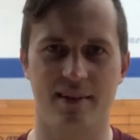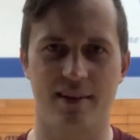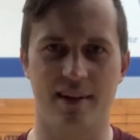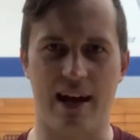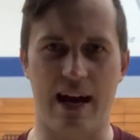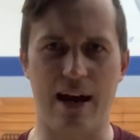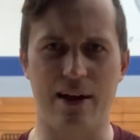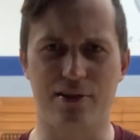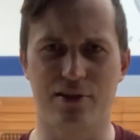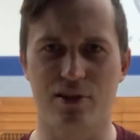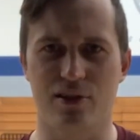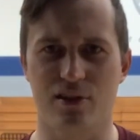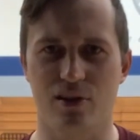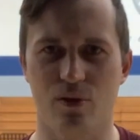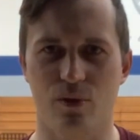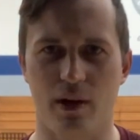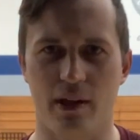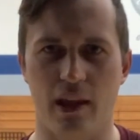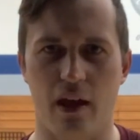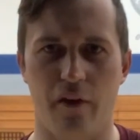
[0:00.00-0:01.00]
How'd you
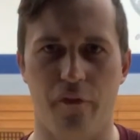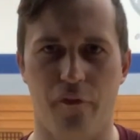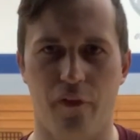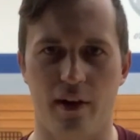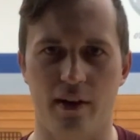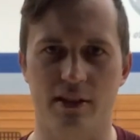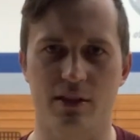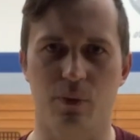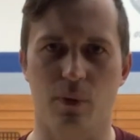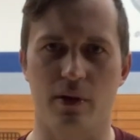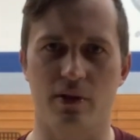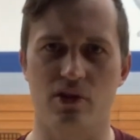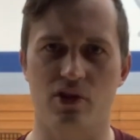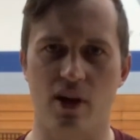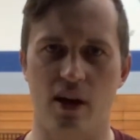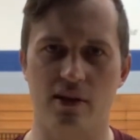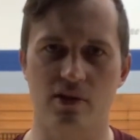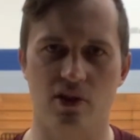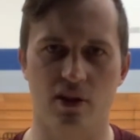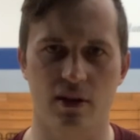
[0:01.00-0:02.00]
do on that first one?
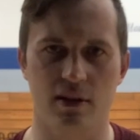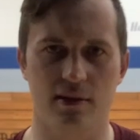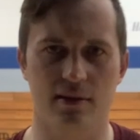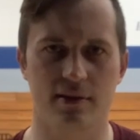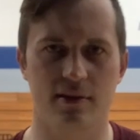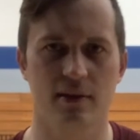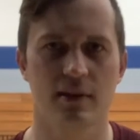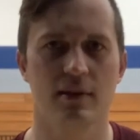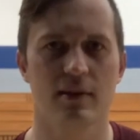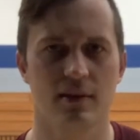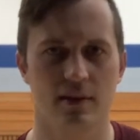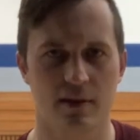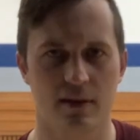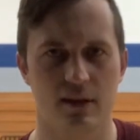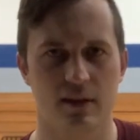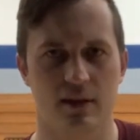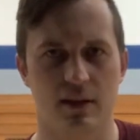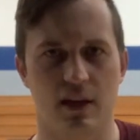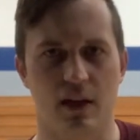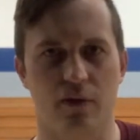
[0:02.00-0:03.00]
Judges,
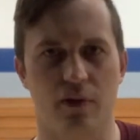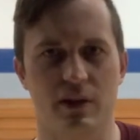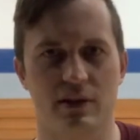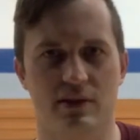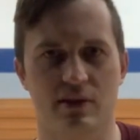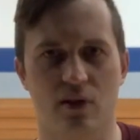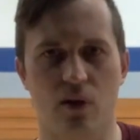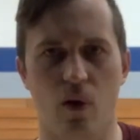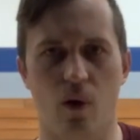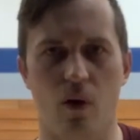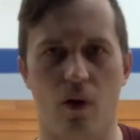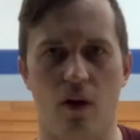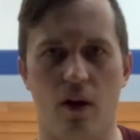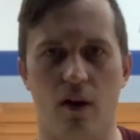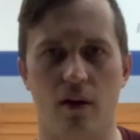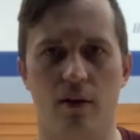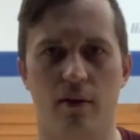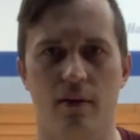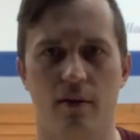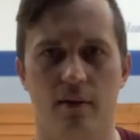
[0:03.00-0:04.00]
give a
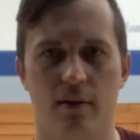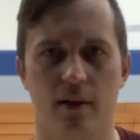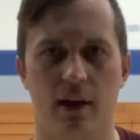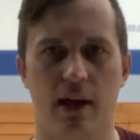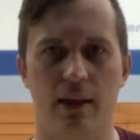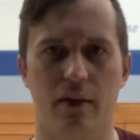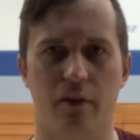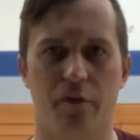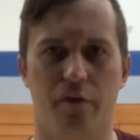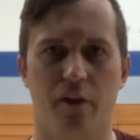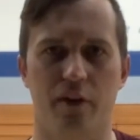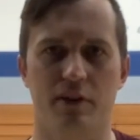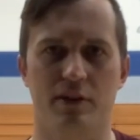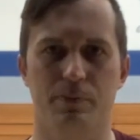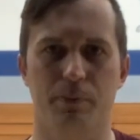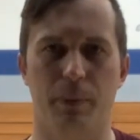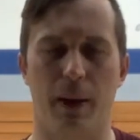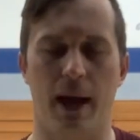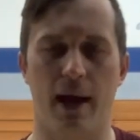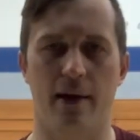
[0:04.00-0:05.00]
score on the
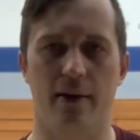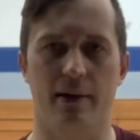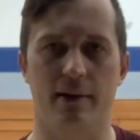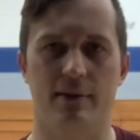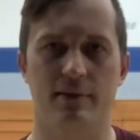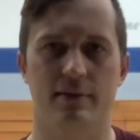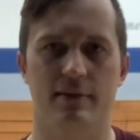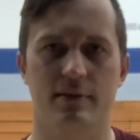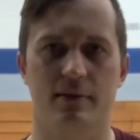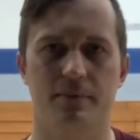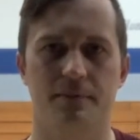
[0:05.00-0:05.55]
first balance.